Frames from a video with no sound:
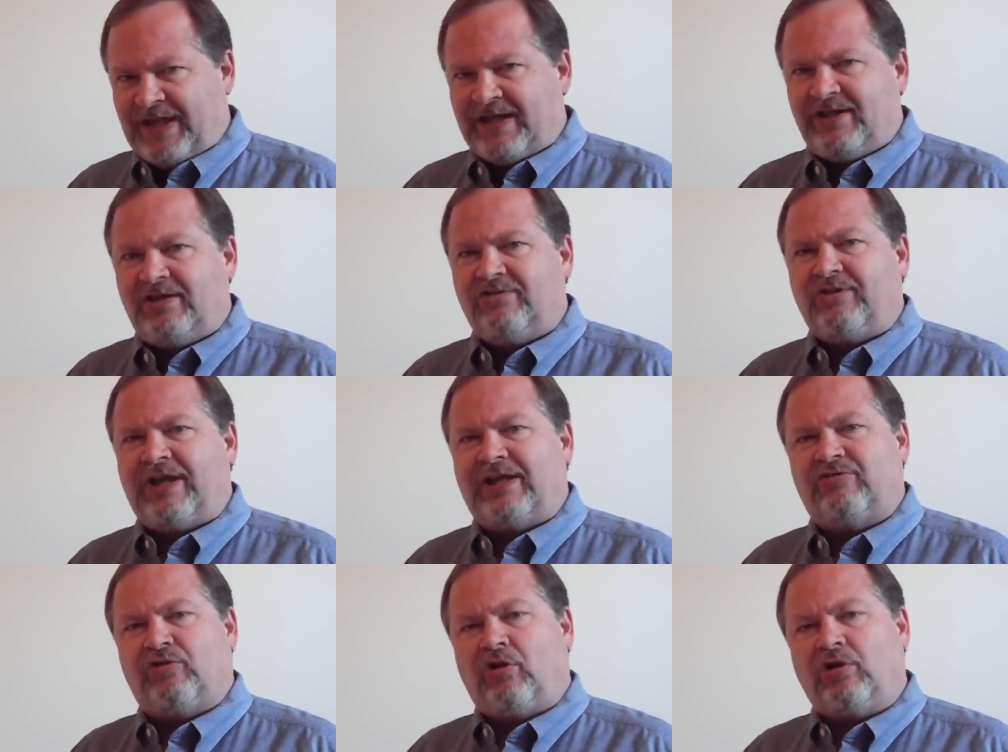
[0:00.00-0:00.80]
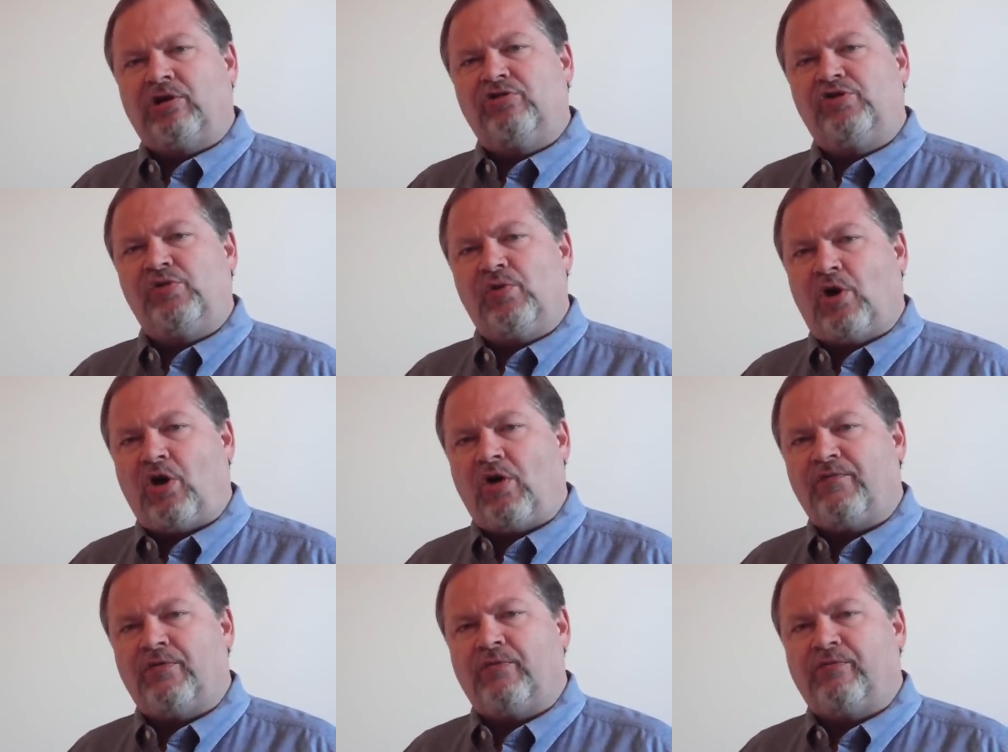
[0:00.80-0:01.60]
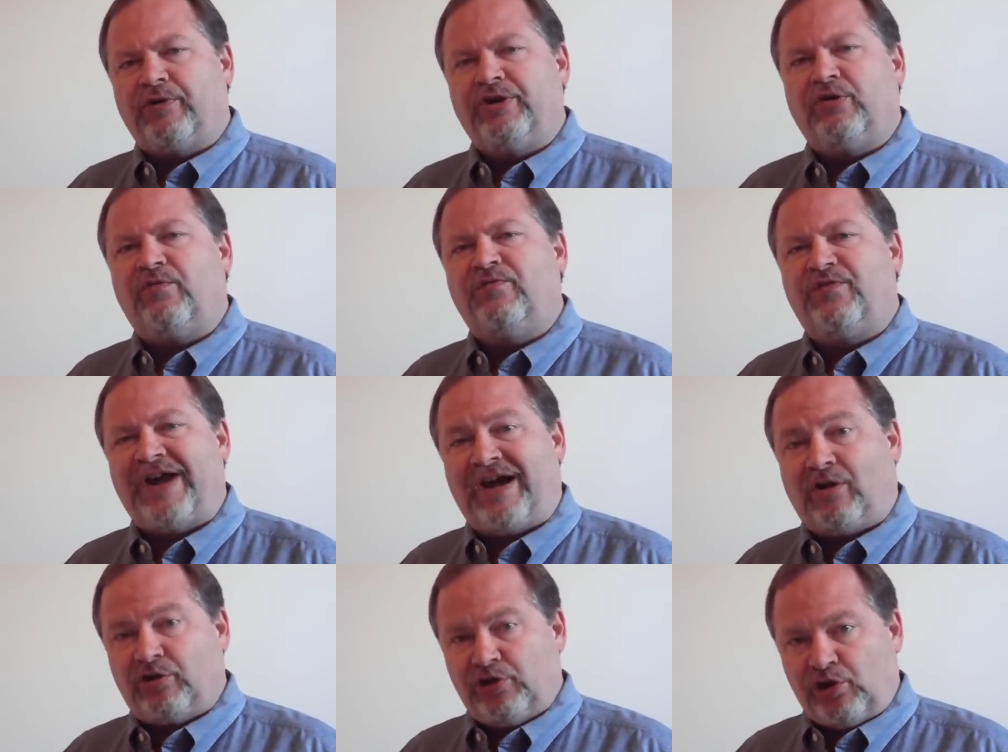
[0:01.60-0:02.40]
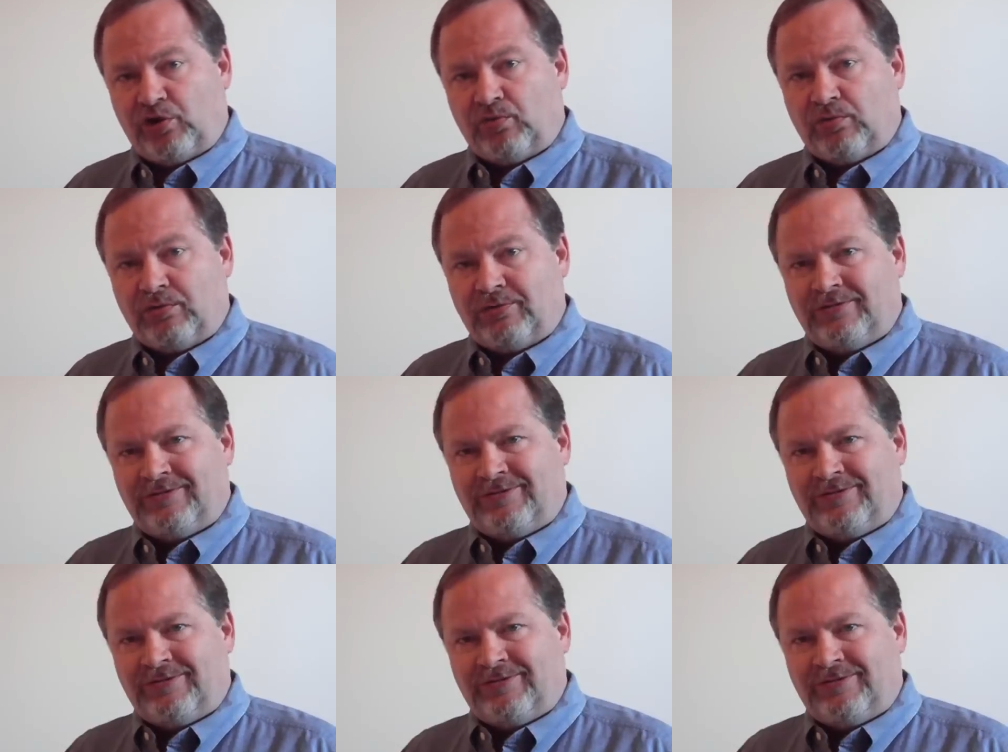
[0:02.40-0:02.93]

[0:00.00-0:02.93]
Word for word: That is, as long as you offer real value